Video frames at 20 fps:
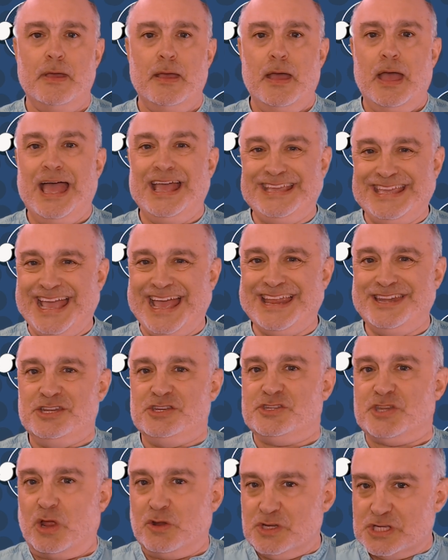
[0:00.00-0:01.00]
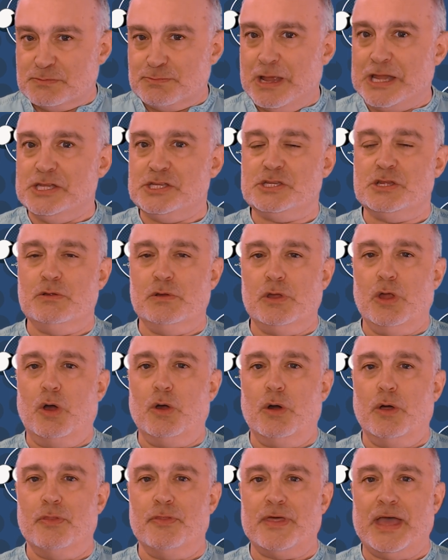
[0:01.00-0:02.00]
Again, don't spend too long
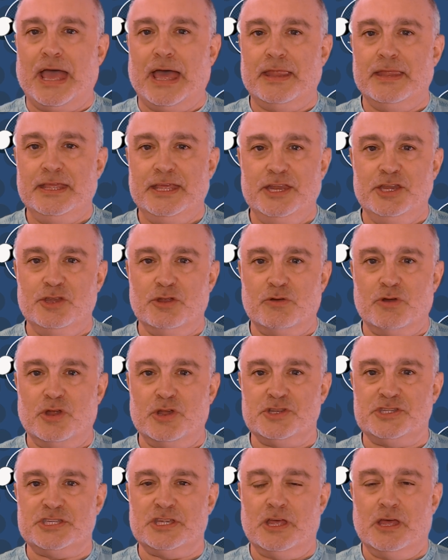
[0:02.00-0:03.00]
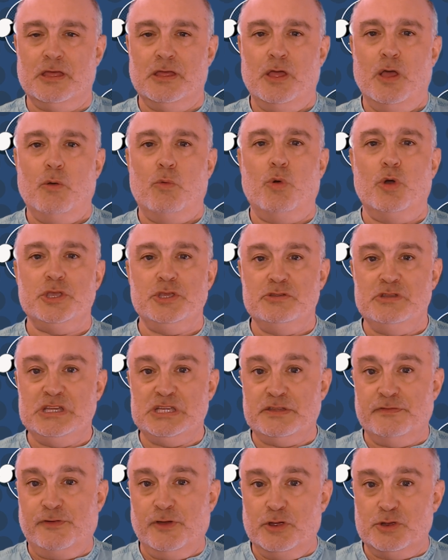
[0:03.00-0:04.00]
on that in your answer. What you need
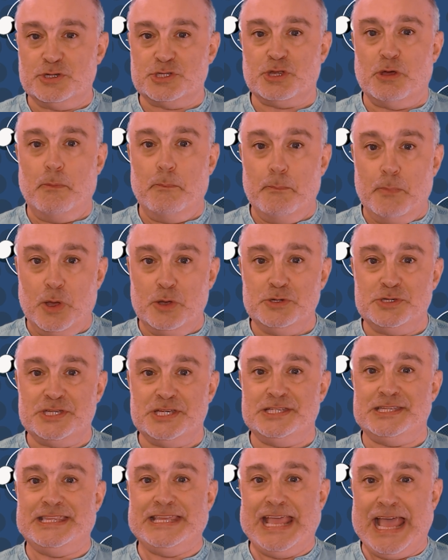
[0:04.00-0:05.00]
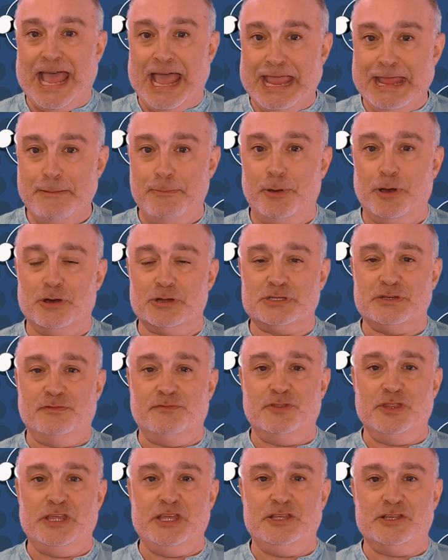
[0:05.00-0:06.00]
to focus on most is the A part of
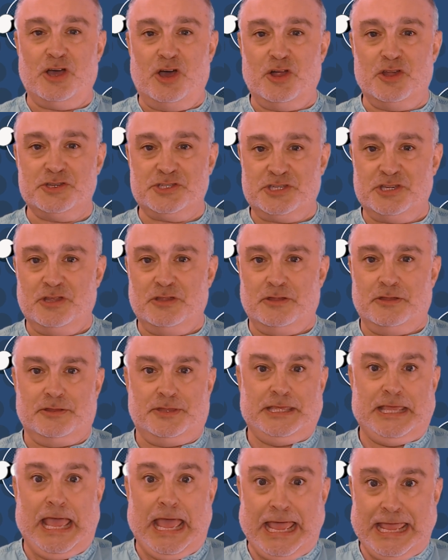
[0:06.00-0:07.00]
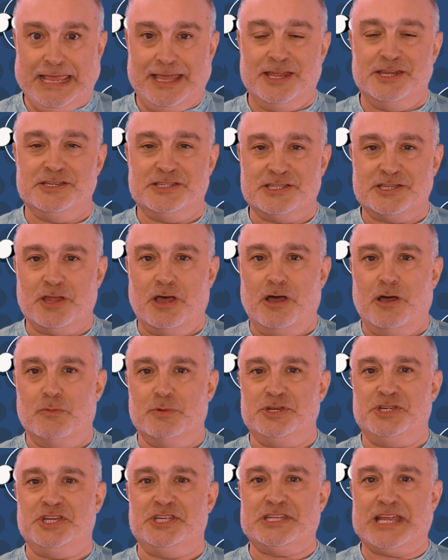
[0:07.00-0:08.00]
the answer, the A in STAR,
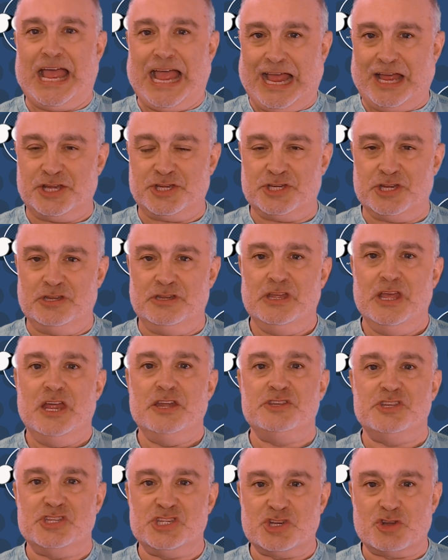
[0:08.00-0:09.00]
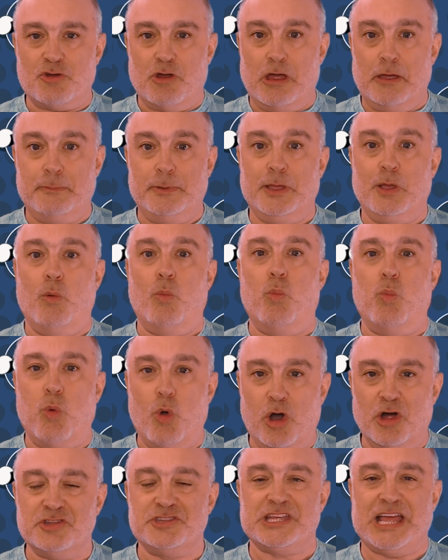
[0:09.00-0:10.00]
which is action, describing
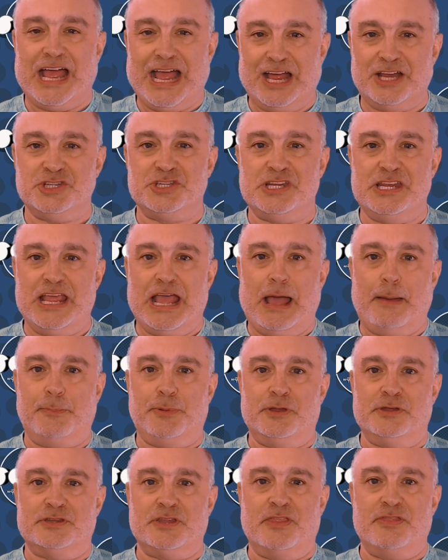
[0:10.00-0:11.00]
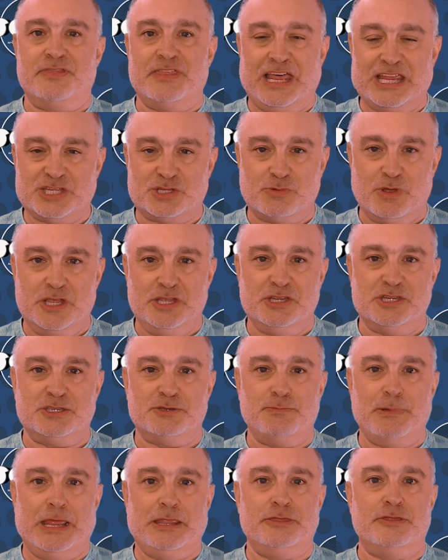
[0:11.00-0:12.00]
what actually happened. And that's where you
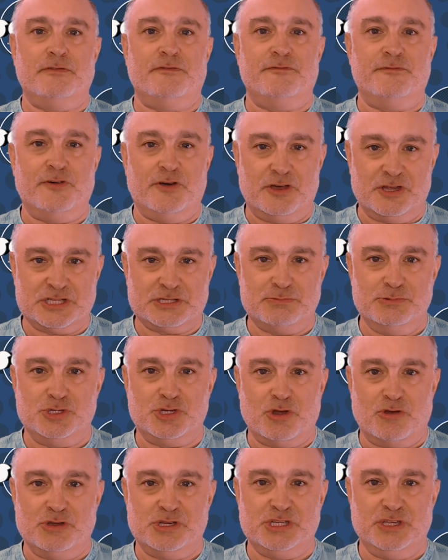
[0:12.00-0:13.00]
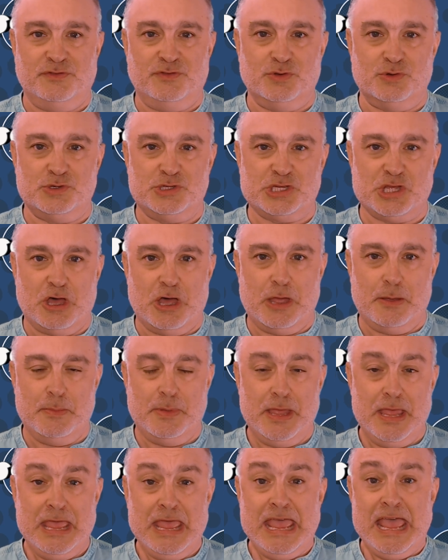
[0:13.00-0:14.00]
spend the vast majority of your time.
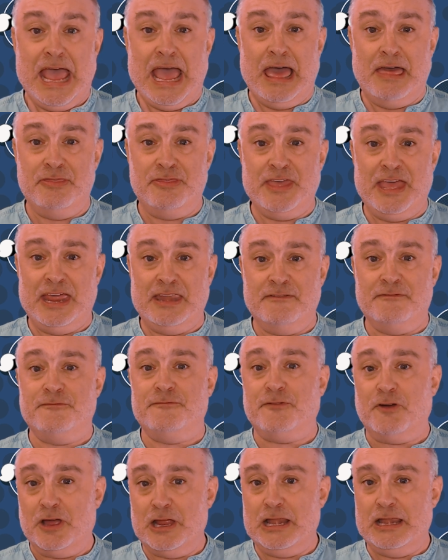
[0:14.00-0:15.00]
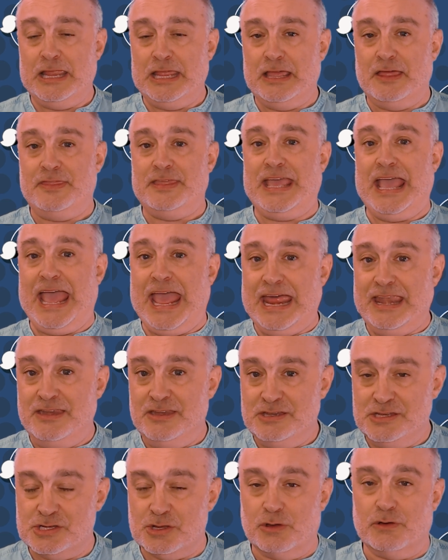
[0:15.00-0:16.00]
And then finally, at the
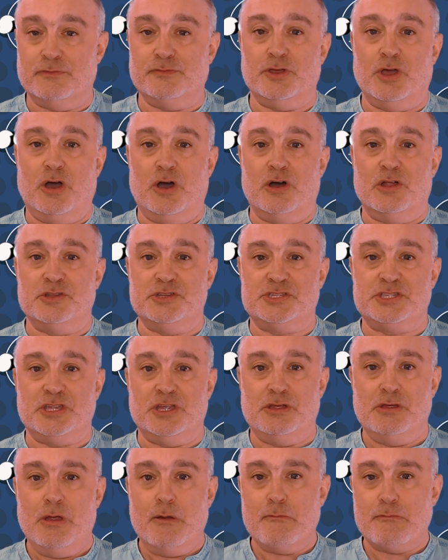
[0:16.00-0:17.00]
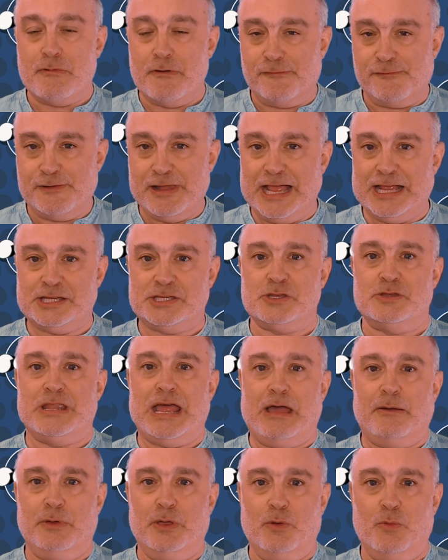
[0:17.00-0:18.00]
end of your answer, reflect on
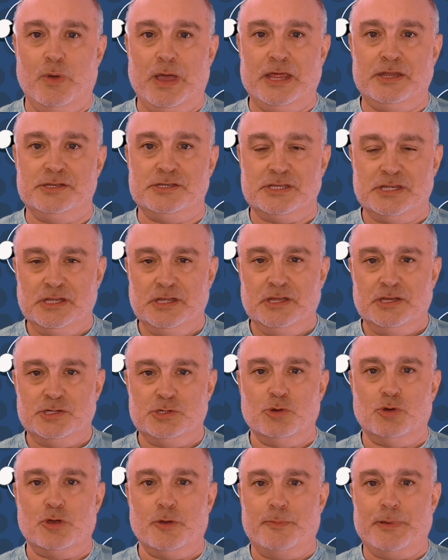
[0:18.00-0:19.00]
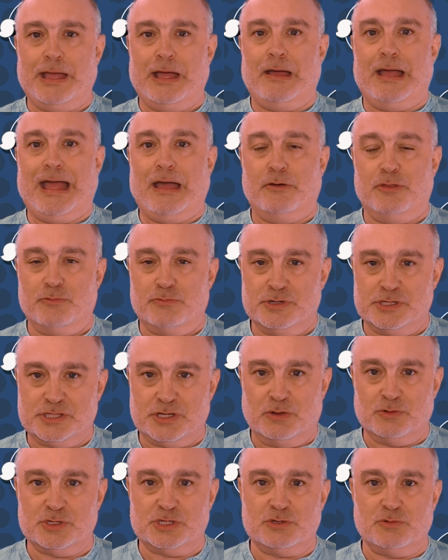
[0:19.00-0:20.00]
how it went, talk about how the
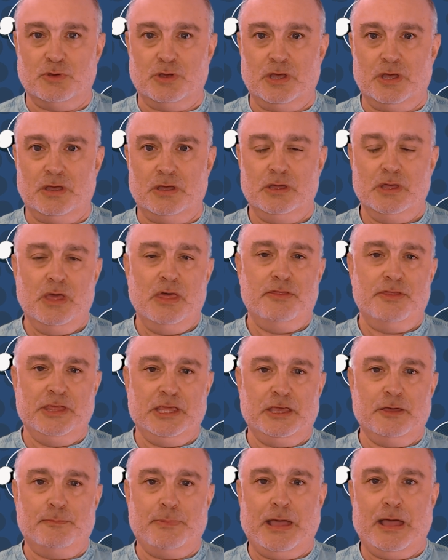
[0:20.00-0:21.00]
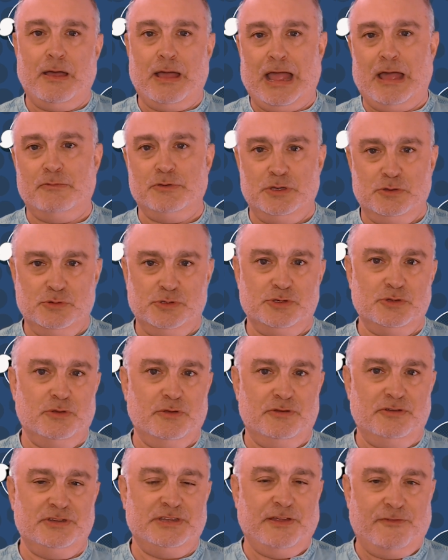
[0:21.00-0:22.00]
results were, think about how you would do
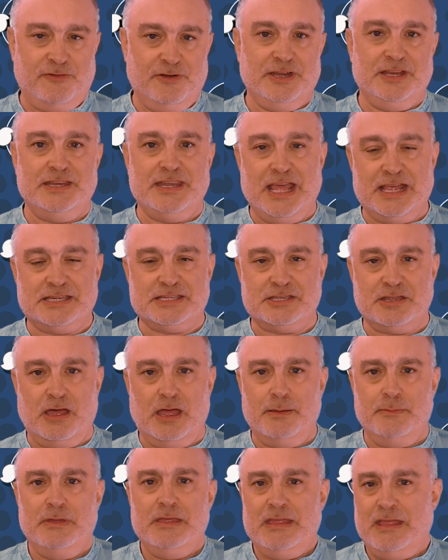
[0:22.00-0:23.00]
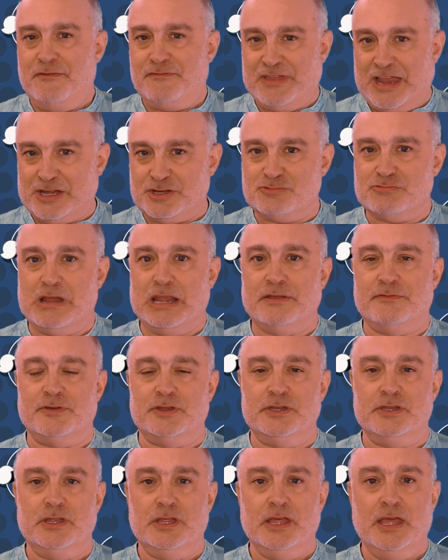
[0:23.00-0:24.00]
it differently next time if that's relevant.
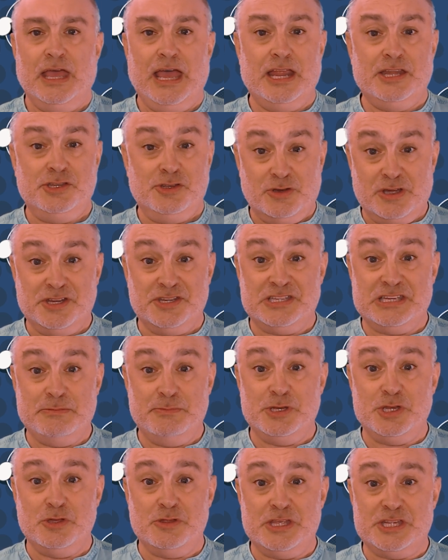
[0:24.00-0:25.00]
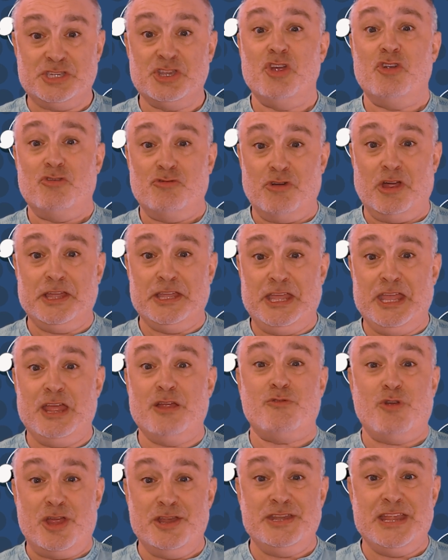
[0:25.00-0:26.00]
And you're going to see me do this right here,
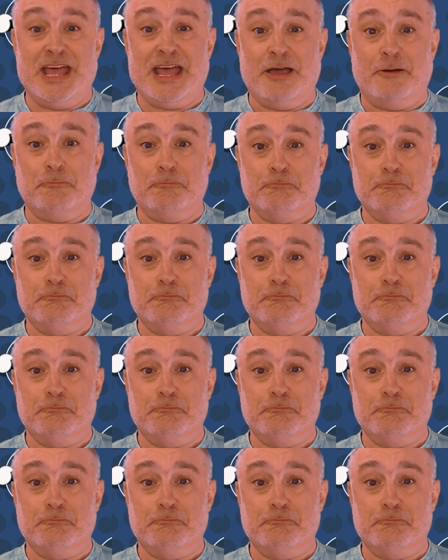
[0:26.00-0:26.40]
right now.